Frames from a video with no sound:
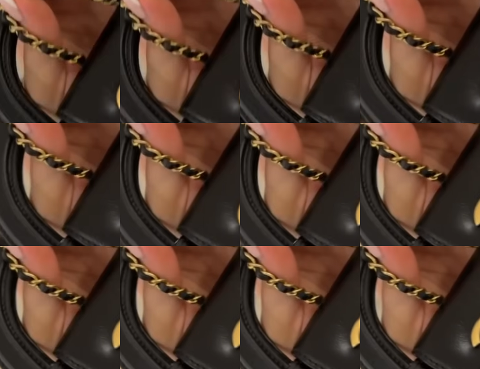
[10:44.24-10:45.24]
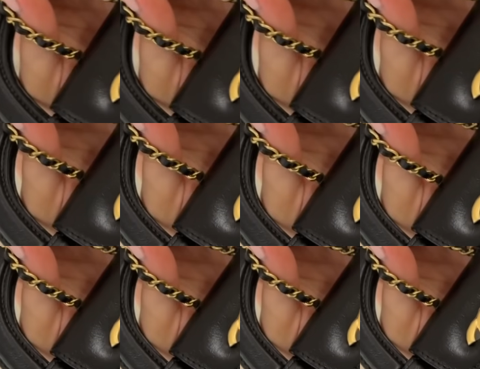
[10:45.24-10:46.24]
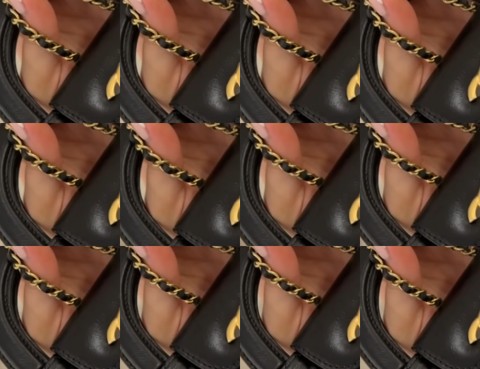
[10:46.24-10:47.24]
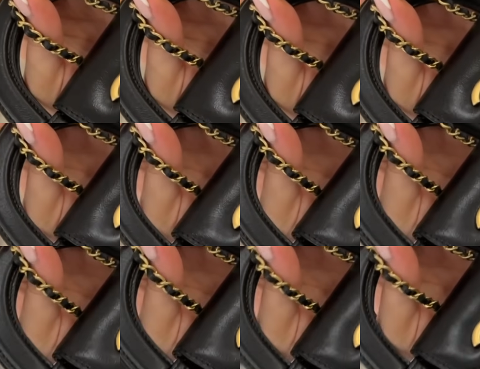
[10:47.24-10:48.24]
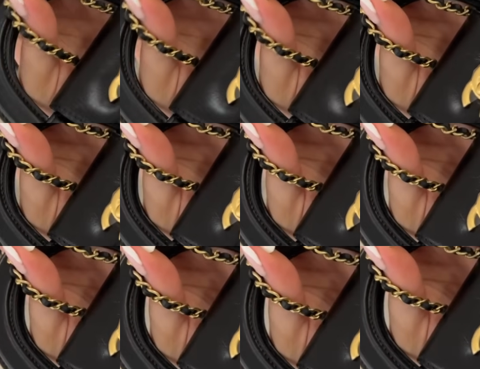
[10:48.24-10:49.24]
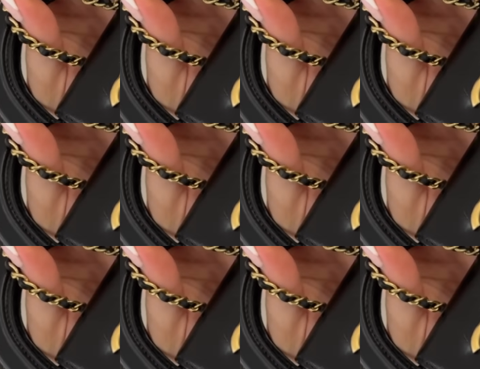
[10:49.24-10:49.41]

have seen some that look very off, and some of